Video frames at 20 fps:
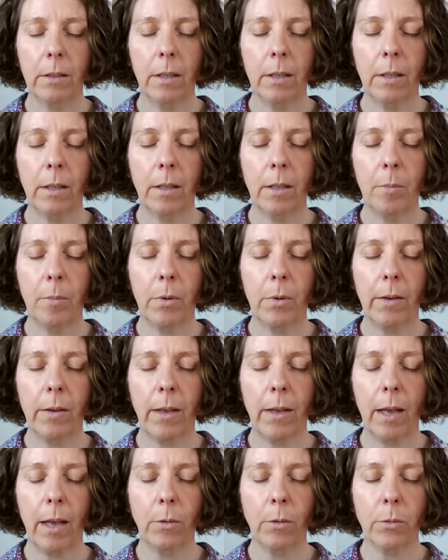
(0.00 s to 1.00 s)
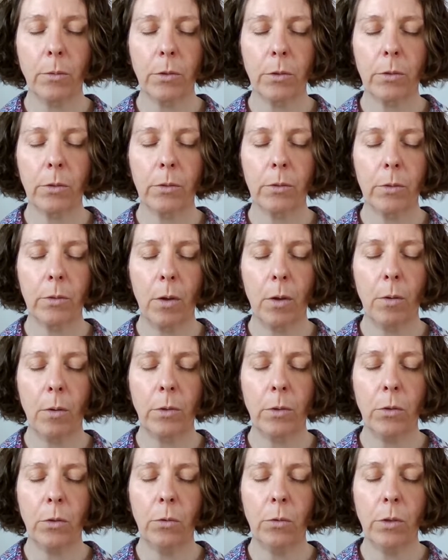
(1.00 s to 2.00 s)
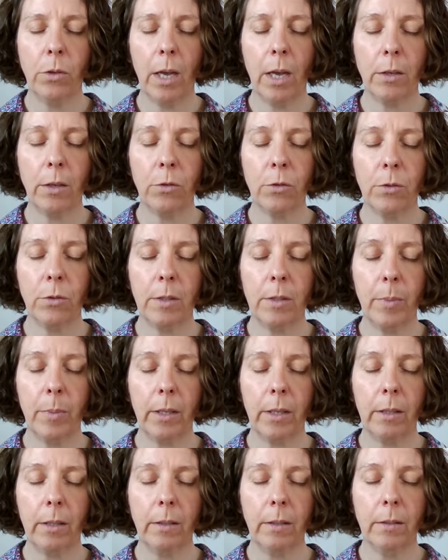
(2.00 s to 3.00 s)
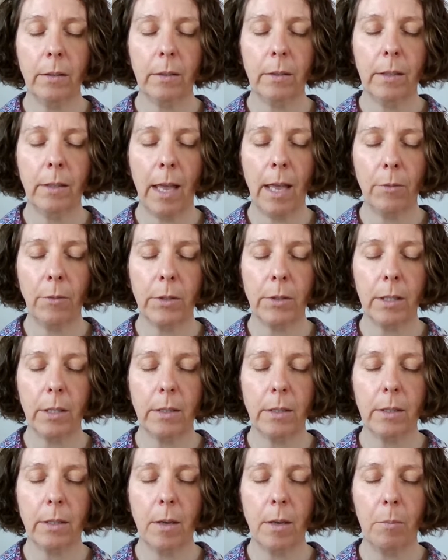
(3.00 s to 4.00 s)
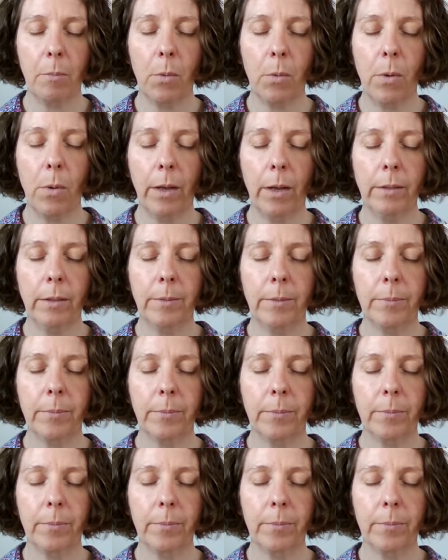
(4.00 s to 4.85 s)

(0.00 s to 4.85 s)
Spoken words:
and then breath out. Your natural speed, count it as number 1.